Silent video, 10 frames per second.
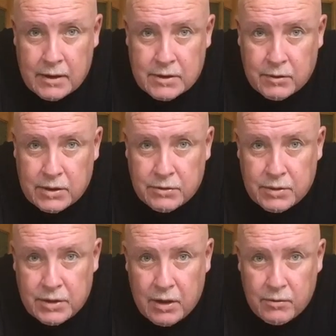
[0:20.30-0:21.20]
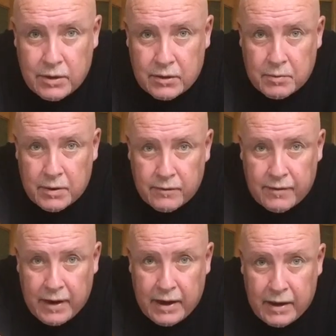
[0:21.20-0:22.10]
So I'll do the dough in a
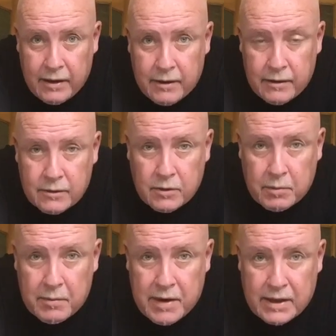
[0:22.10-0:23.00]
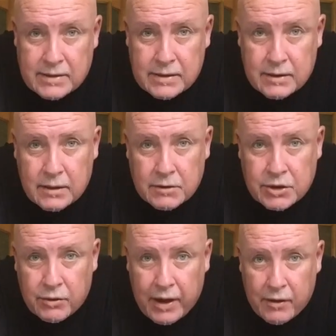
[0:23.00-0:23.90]
couple of minutes. I'll
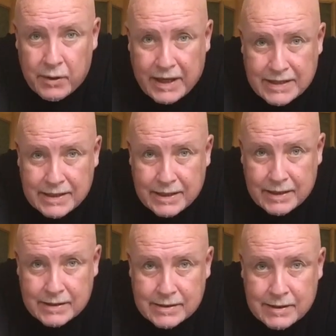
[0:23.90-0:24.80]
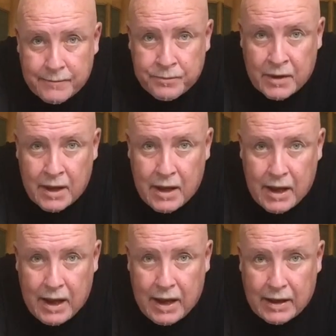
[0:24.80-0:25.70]
show you how easy it is,
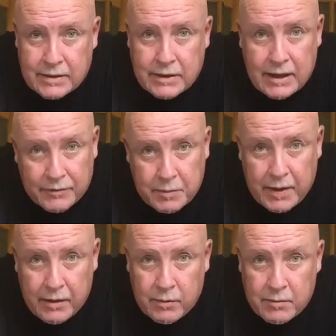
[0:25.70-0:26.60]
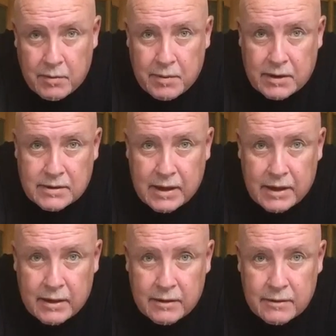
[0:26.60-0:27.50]
and you'll have to bear with me because
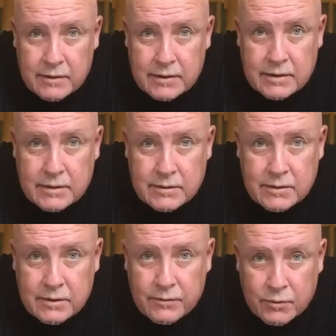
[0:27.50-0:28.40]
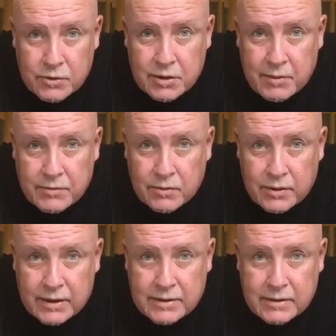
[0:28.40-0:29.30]
this is the first time I've
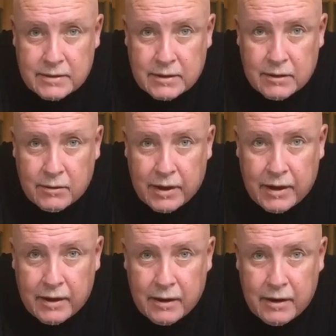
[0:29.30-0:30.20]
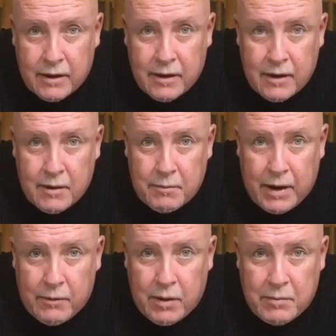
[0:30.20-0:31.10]
done this. So
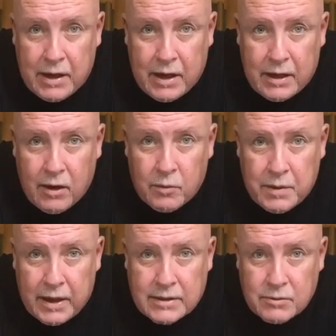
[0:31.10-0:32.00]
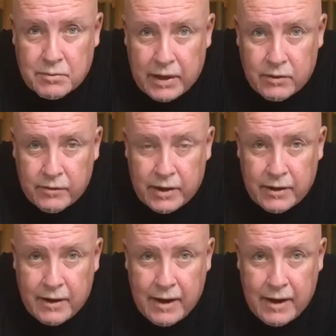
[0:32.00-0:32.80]
bear with me, and I hope you get something out of it.